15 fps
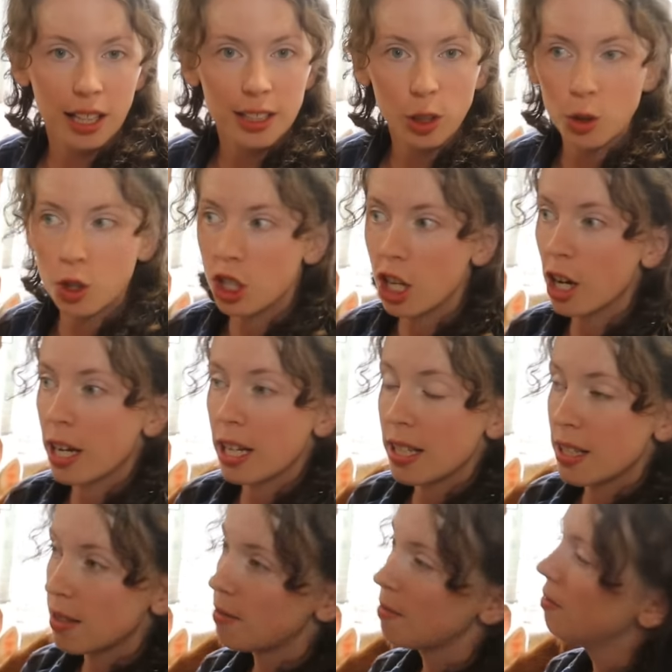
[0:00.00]
Told Sherry,
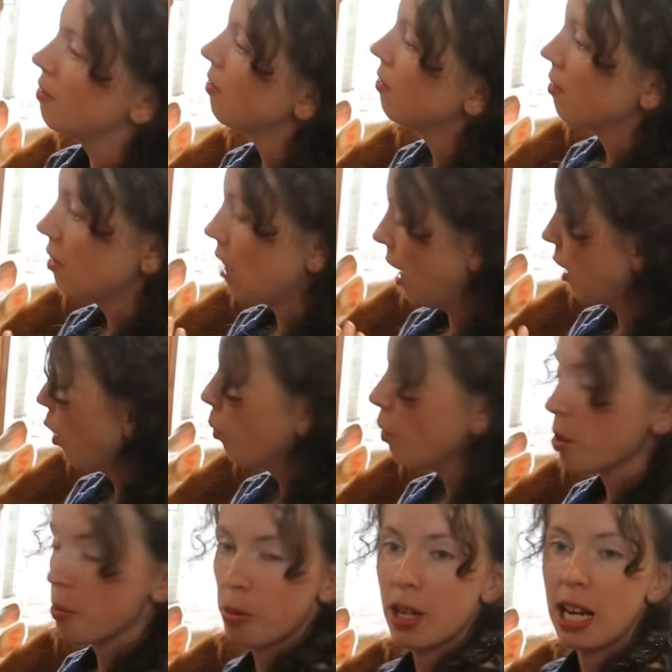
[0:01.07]
I don't
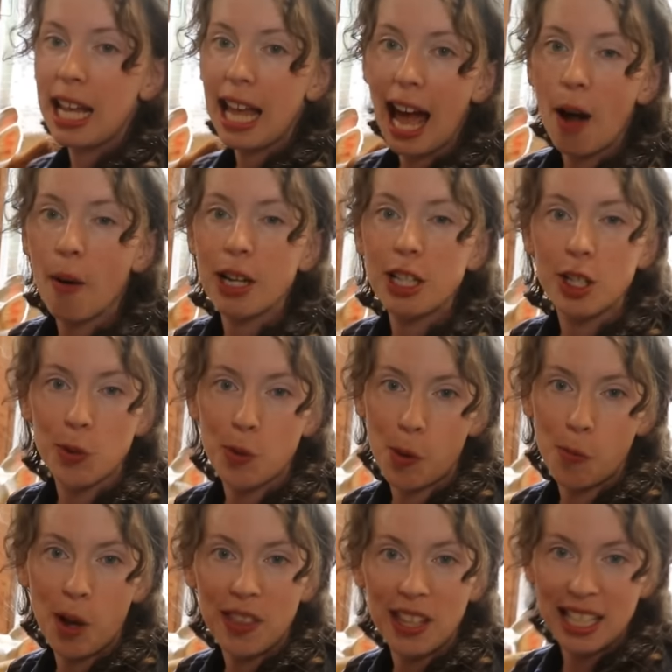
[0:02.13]
want a pretty cow, I just
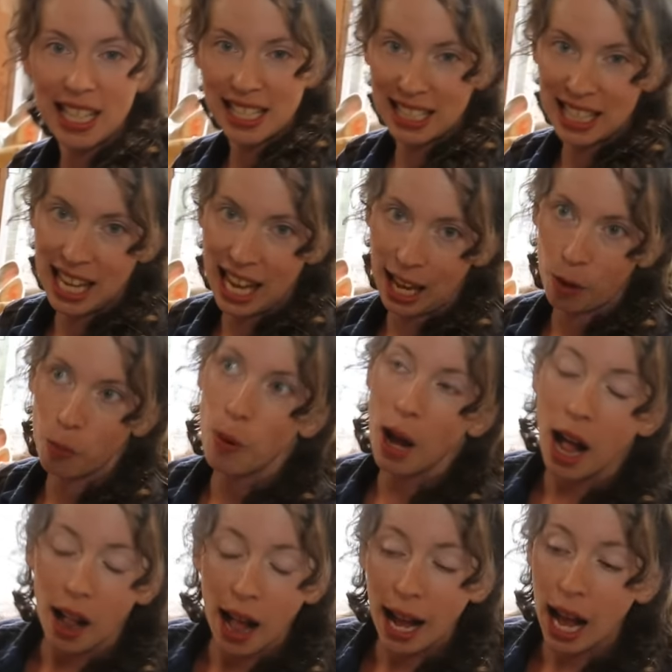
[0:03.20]
want one that doesn't kick.
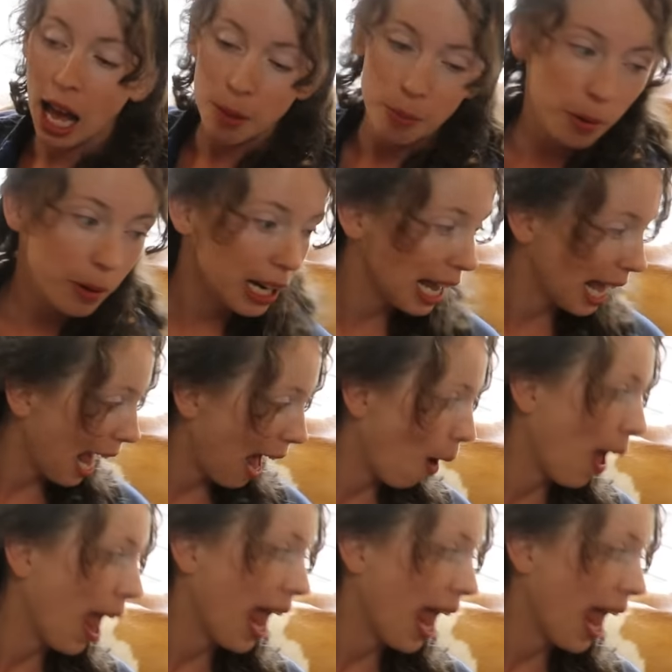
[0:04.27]
Well, I got a pretty cow